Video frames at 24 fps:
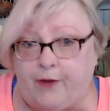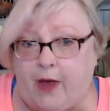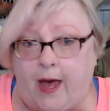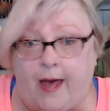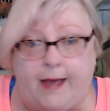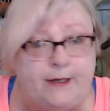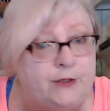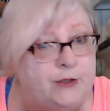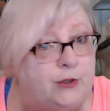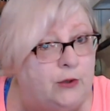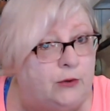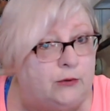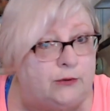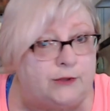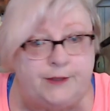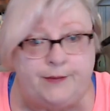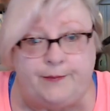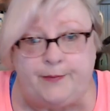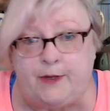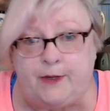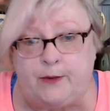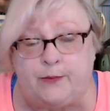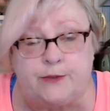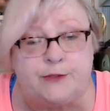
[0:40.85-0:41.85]
I told
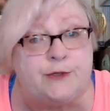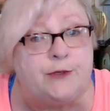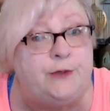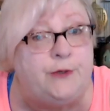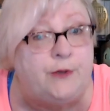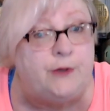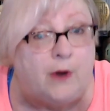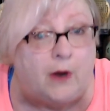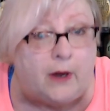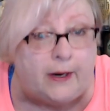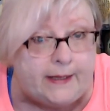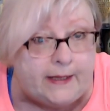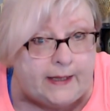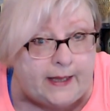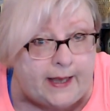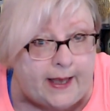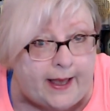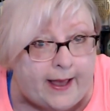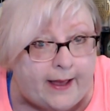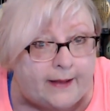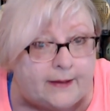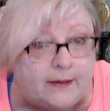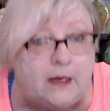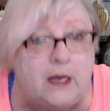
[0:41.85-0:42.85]
him he was a naughty
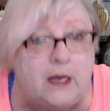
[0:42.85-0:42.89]
cat.